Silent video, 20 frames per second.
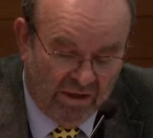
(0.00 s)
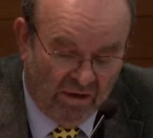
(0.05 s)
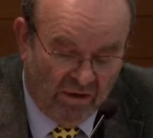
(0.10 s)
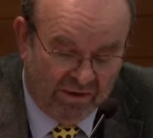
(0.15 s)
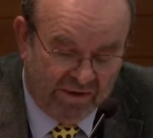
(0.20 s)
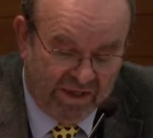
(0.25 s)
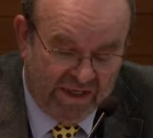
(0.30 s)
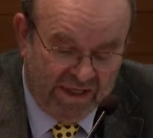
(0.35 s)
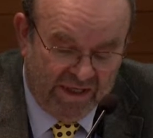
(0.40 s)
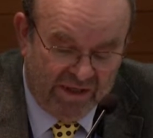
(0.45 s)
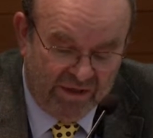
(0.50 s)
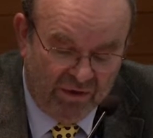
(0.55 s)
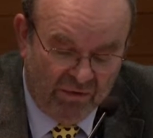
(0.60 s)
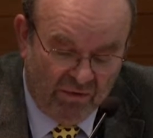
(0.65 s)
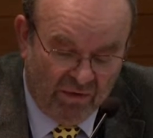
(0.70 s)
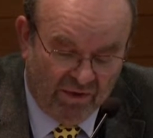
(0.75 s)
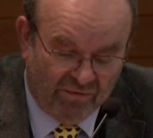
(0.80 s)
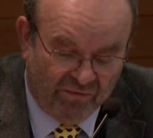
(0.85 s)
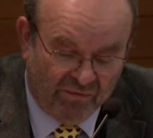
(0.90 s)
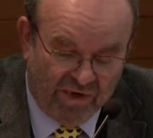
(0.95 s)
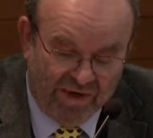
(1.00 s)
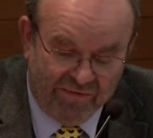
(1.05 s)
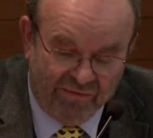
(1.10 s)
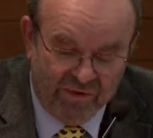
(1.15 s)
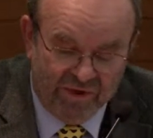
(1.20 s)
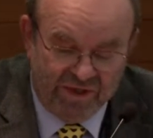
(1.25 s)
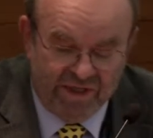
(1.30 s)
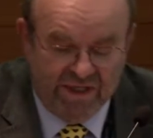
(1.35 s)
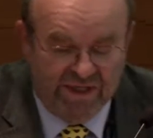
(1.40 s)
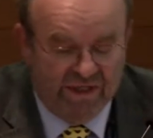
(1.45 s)
on the issue of
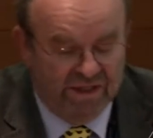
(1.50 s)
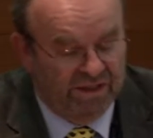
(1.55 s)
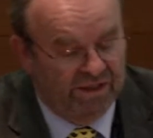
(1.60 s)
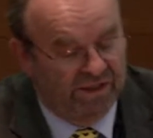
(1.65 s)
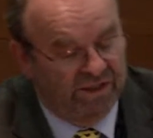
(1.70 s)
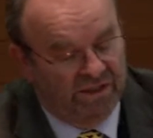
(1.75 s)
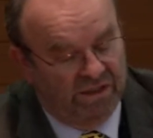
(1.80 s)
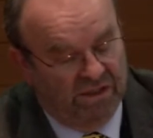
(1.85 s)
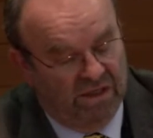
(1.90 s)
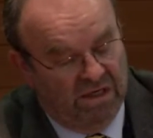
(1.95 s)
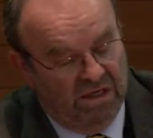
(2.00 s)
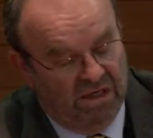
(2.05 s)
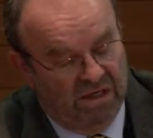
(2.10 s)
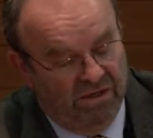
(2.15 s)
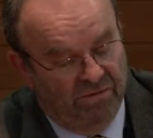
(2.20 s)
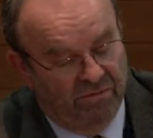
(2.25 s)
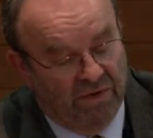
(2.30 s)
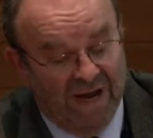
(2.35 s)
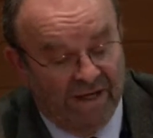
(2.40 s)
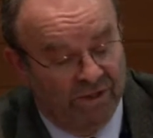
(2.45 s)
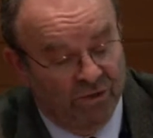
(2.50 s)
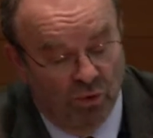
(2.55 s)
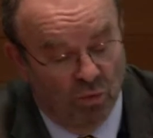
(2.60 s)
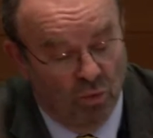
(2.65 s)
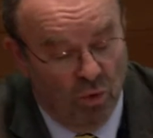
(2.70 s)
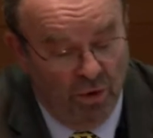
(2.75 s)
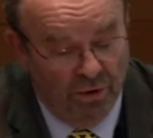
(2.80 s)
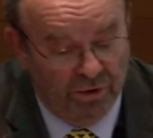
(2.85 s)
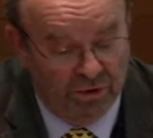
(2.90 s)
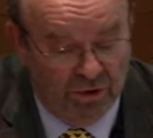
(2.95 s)
refugees' right to
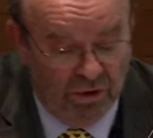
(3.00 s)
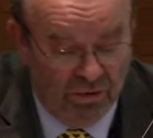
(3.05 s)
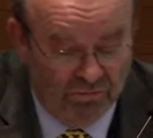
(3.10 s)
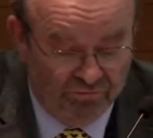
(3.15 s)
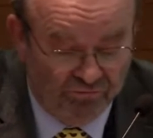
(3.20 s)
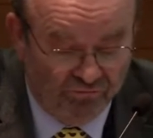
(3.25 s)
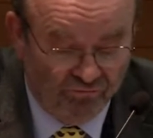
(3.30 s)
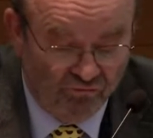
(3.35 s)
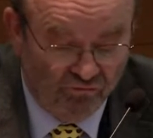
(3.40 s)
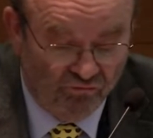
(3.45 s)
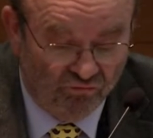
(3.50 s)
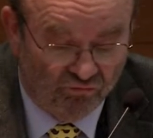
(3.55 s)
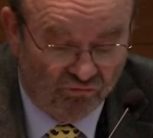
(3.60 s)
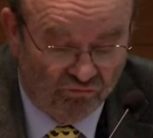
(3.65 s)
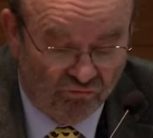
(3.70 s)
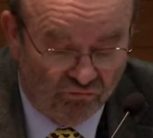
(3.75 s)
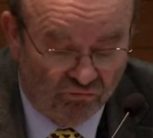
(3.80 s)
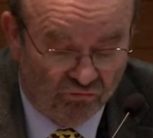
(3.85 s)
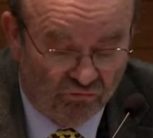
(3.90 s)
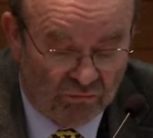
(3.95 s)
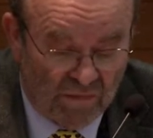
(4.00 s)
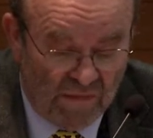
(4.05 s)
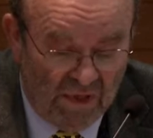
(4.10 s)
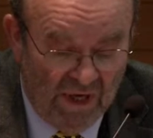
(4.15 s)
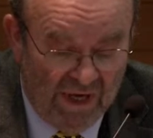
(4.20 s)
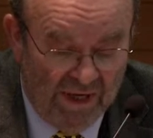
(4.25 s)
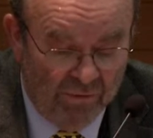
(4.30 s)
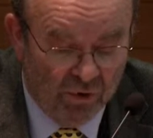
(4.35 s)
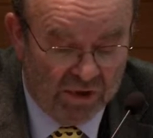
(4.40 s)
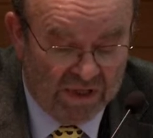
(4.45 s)
work.
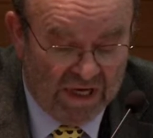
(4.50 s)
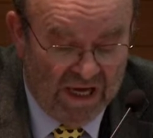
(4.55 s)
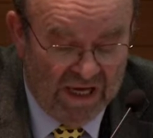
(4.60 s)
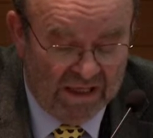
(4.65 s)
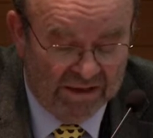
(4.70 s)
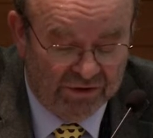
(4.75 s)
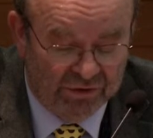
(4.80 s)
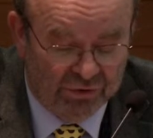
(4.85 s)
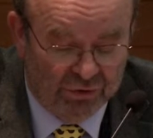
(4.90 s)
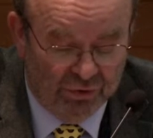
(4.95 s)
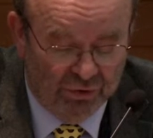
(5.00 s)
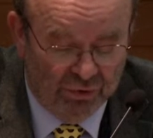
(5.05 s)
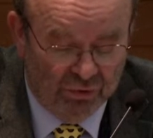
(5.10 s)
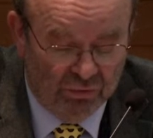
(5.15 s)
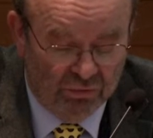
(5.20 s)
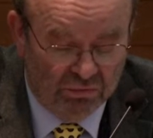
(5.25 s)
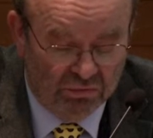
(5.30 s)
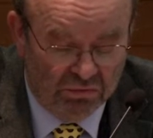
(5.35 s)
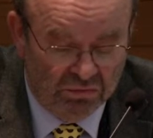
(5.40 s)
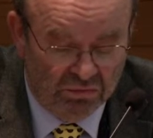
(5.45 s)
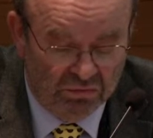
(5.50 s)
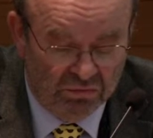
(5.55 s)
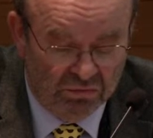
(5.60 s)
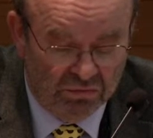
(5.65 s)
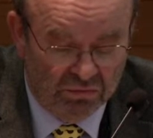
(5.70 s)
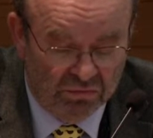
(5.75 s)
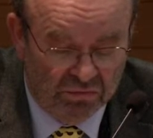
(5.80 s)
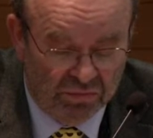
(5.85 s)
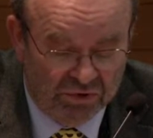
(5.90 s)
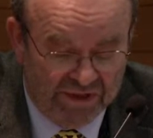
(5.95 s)
I was asked to
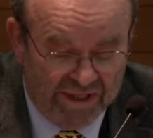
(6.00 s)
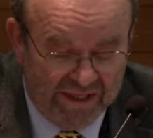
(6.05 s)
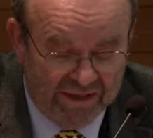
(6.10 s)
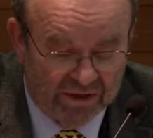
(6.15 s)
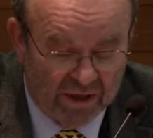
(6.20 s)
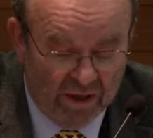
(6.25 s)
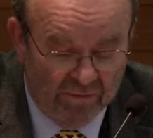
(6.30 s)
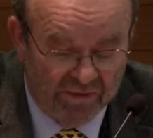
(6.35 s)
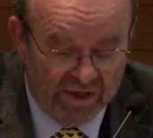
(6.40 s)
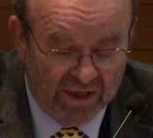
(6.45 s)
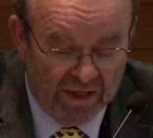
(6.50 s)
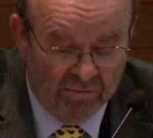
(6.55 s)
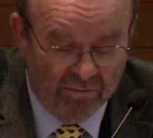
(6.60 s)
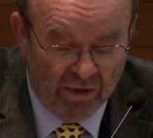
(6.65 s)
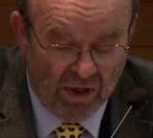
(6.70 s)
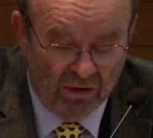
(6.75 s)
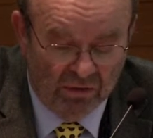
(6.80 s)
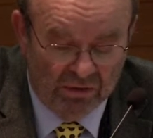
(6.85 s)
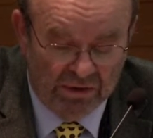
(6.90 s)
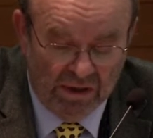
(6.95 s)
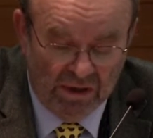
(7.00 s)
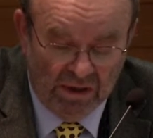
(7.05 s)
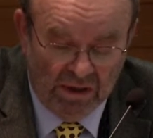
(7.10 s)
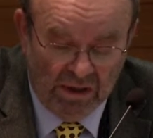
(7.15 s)
say something about,